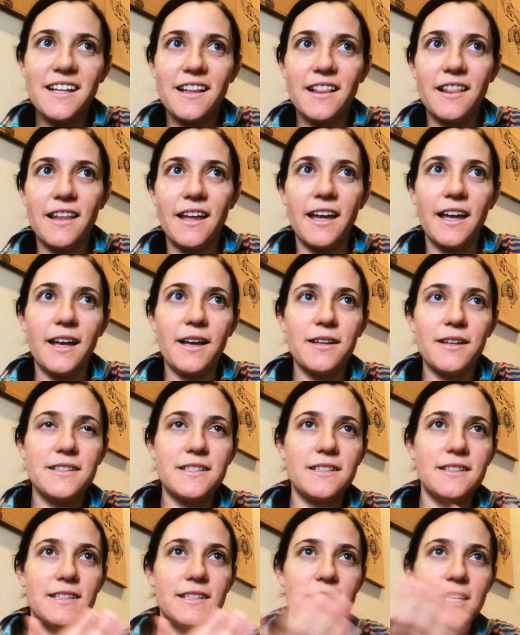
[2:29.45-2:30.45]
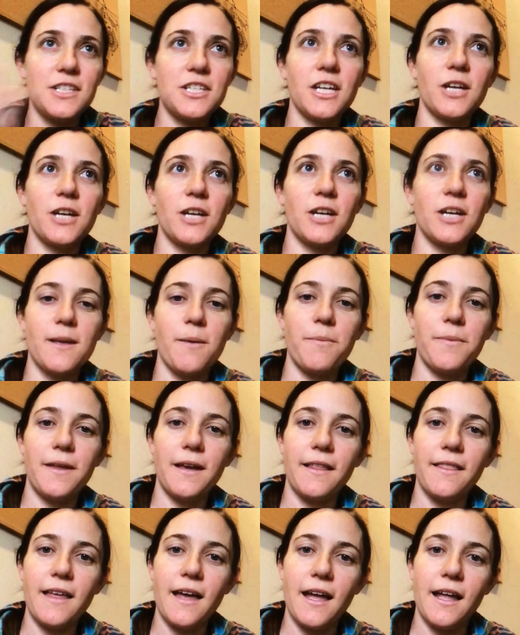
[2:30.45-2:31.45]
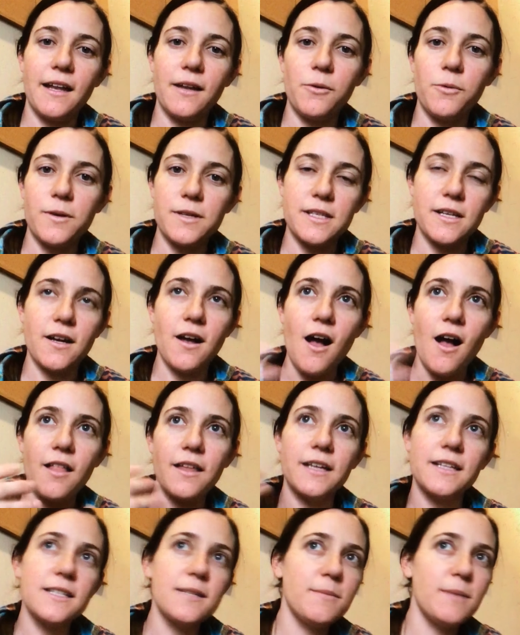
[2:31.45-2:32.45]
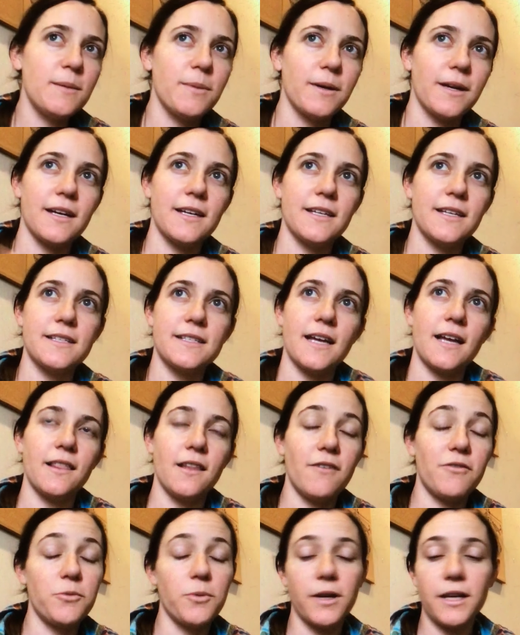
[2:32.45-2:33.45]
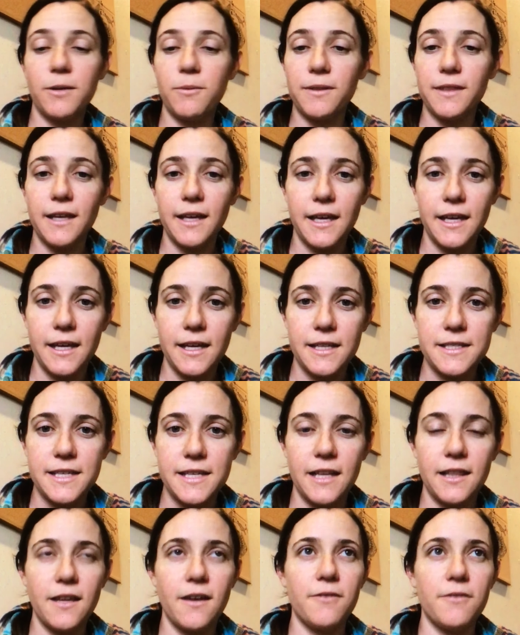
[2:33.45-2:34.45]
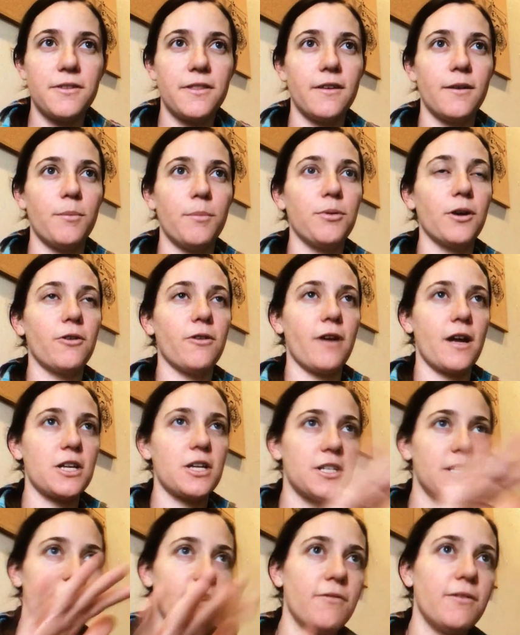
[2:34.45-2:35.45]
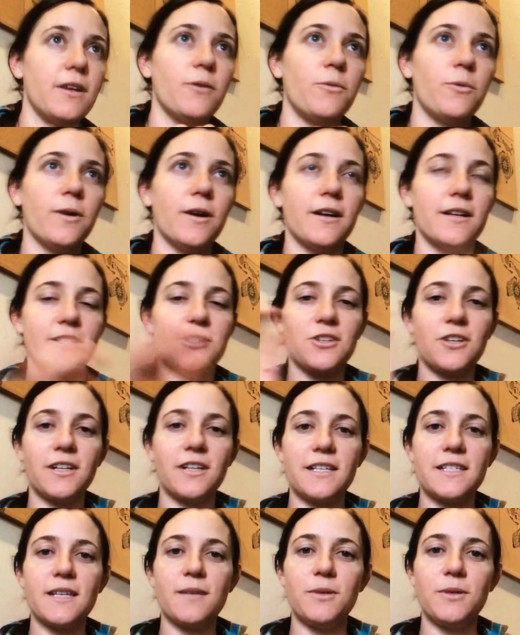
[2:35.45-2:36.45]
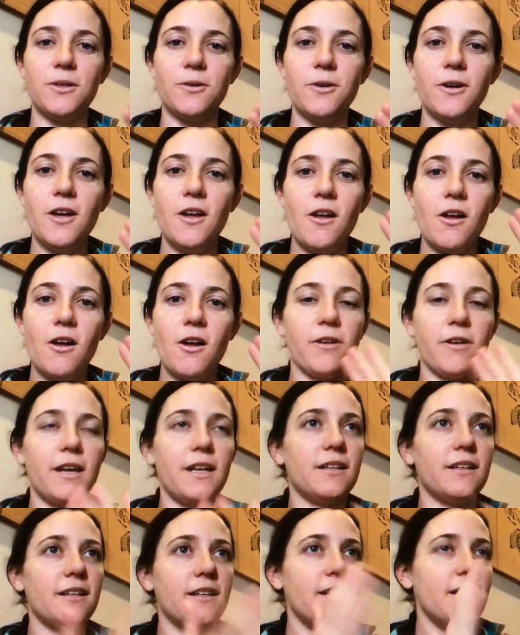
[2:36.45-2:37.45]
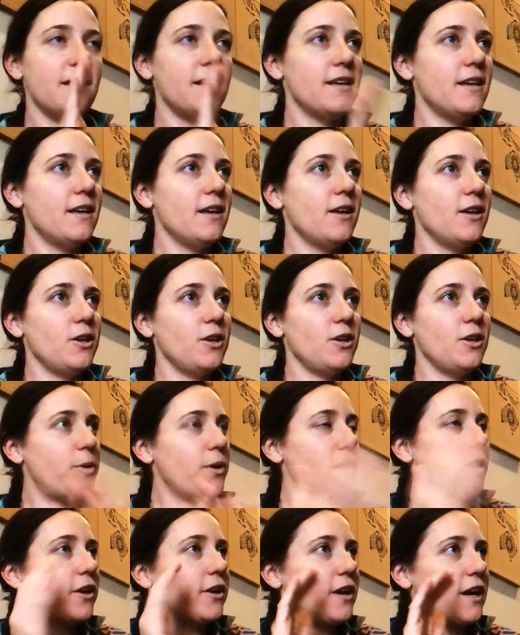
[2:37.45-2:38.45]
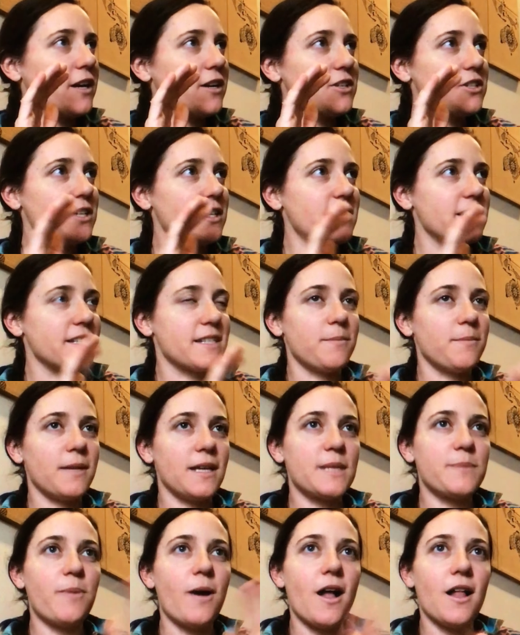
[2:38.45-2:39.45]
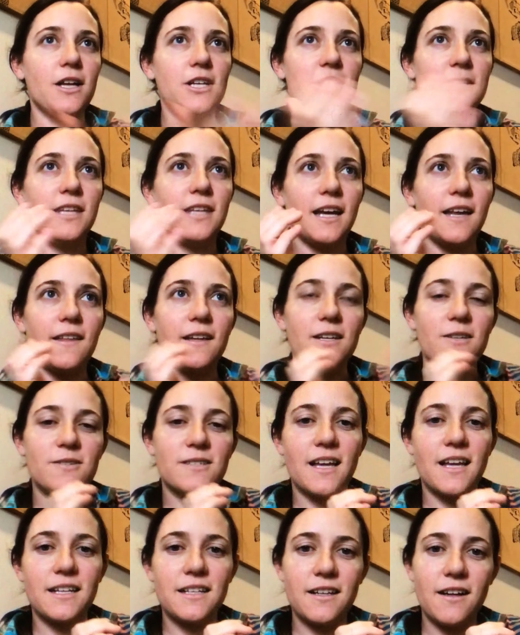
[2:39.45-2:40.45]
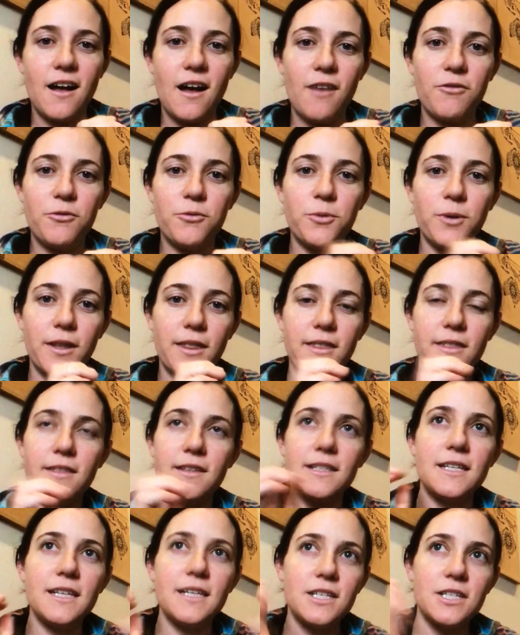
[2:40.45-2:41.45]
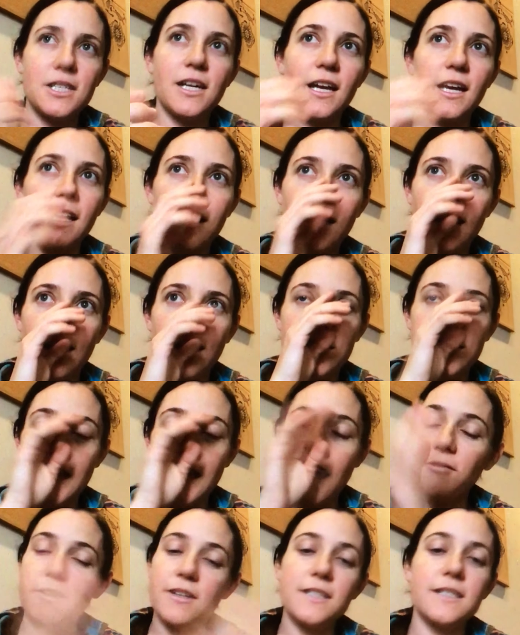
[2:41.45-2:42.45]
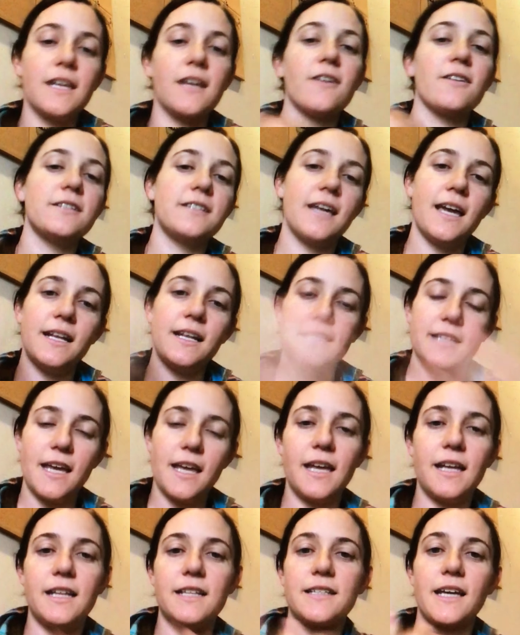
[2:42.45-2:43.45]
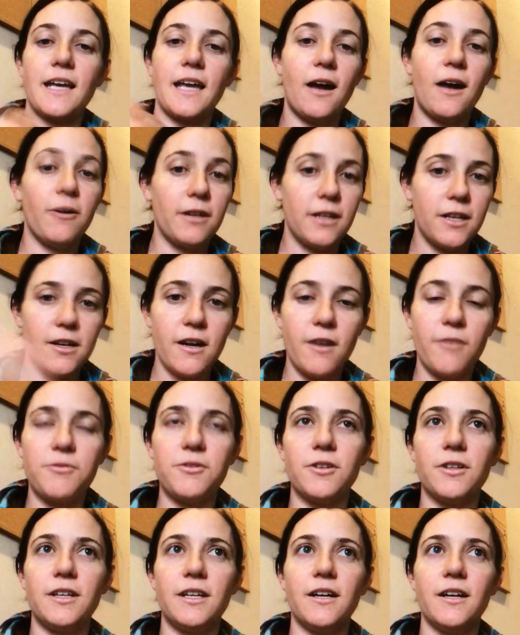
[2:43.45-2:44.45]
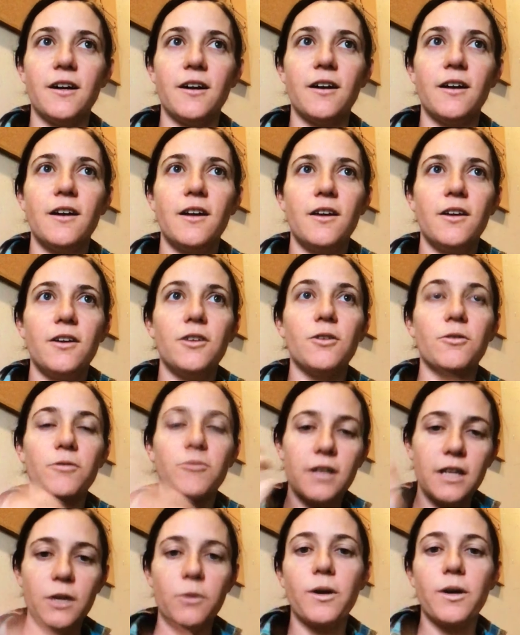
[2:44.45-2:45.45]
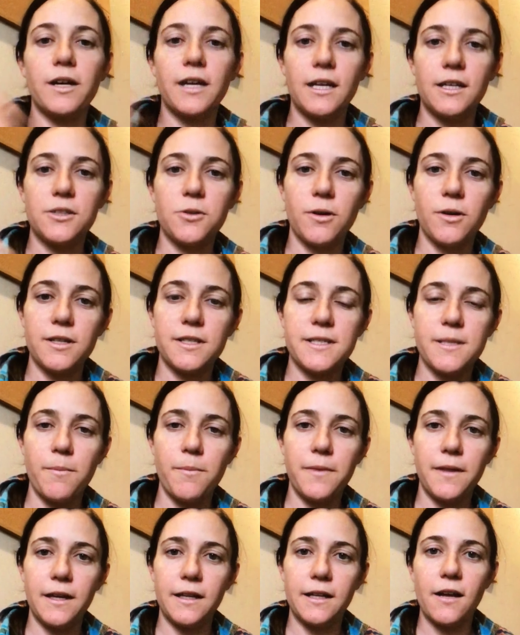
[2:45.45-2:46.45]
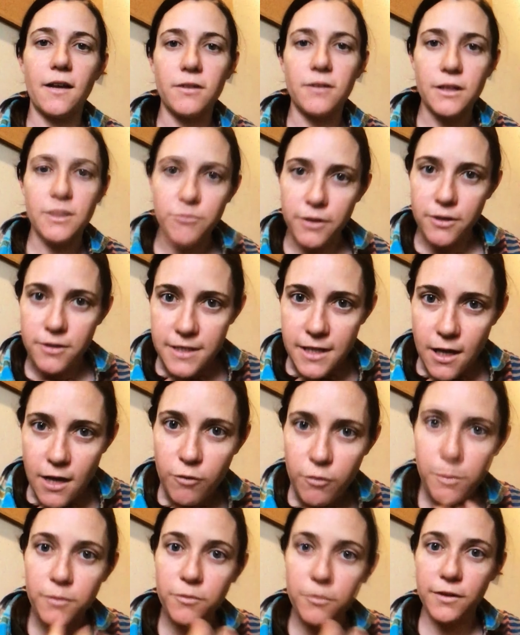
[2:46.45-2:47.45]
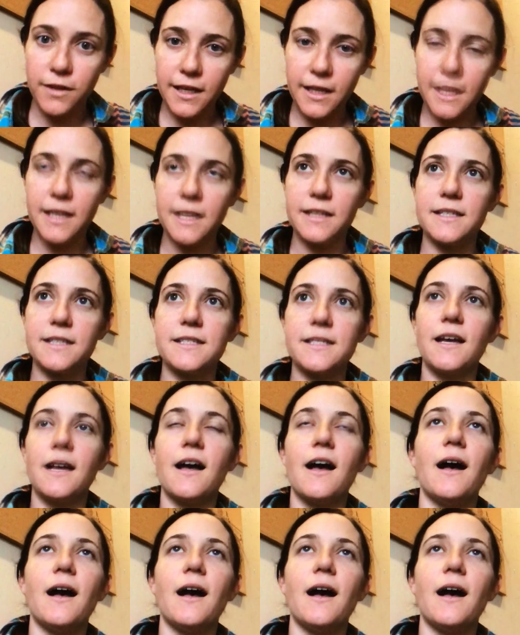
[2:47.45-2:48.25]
like teaching was something that was a calling to me because I loved working with the kids. I loved the progression of it. Whereas journalism, you create, put all your energy into some nice polished thing, and then you send it off with the teaching every single day, day in and day out, year after year, really working towards something not only for yourself but for the kids.